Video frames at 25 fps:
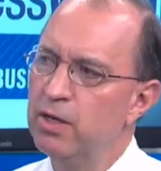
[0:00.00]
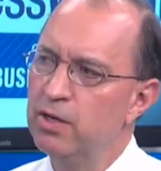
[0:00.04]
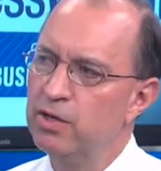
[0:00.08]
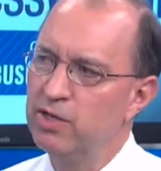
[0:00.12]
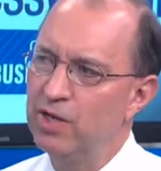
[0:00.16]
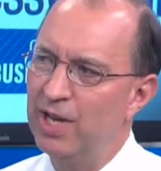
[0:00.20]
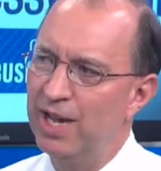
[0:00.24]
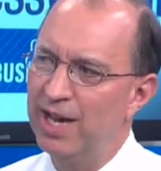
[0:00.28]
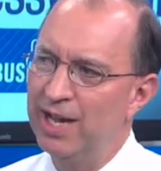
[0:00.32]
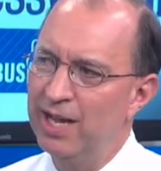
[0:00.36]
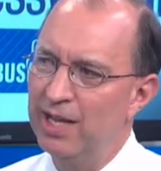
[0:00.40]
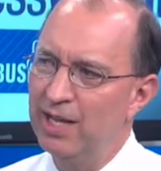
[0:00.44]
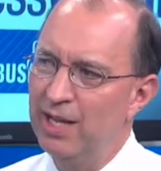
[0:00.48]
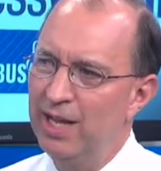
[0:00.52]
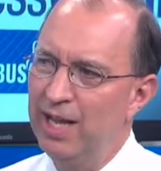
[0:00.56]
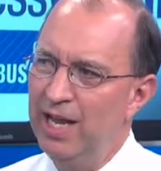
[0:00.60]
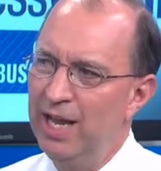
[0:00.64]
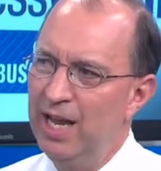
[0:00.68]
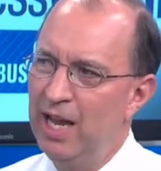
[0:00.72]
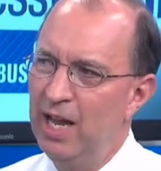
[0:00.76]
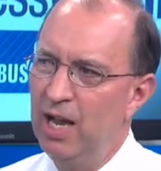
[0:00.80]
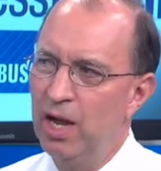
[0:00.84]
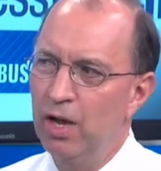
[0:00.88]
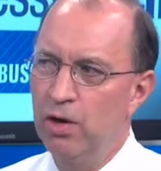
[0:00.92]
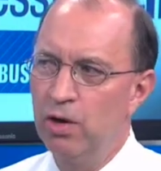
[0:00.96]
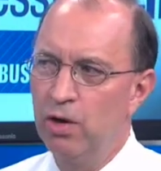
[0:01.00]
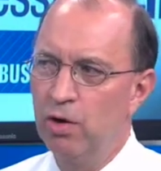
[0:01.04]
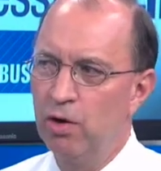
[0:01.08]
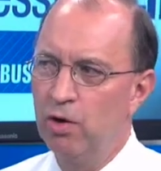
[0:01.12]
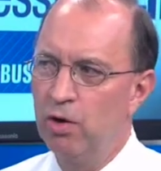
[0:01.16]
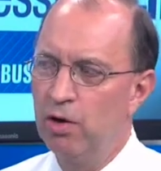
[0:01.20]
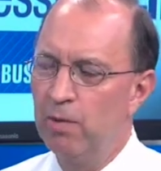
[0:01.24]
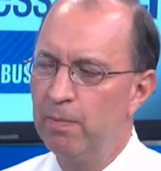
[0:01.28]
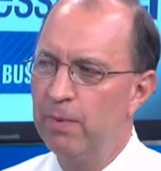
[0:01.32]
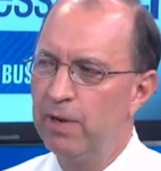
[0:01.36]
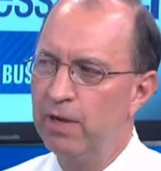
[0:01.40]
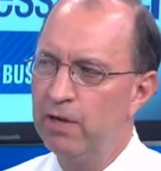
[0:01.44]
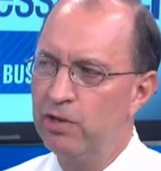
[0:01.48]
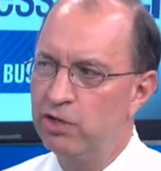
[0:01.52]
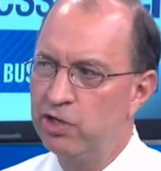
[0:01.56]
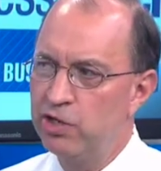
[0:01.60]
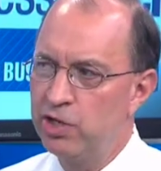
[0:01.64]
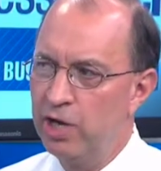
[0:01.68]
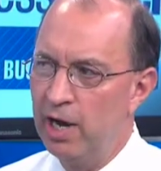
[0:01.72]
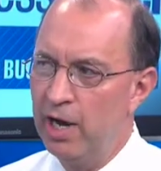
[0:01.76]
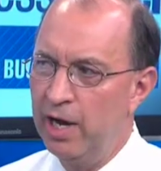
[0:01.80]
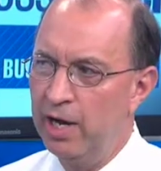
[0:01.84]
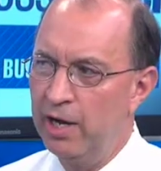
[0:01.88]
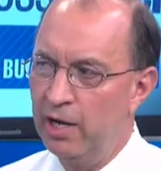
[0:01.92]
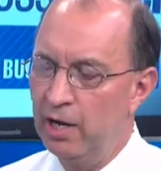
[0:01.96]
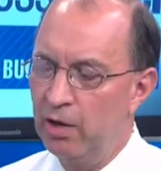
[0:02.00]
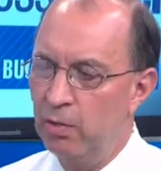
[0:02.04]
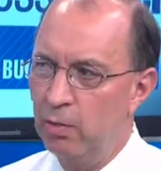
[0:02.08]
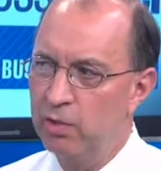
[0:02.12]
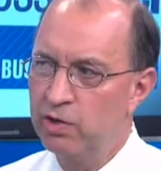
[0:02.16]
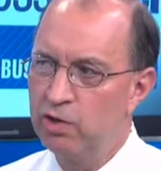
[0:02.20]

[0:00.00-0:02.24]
Secondly, Europe and China,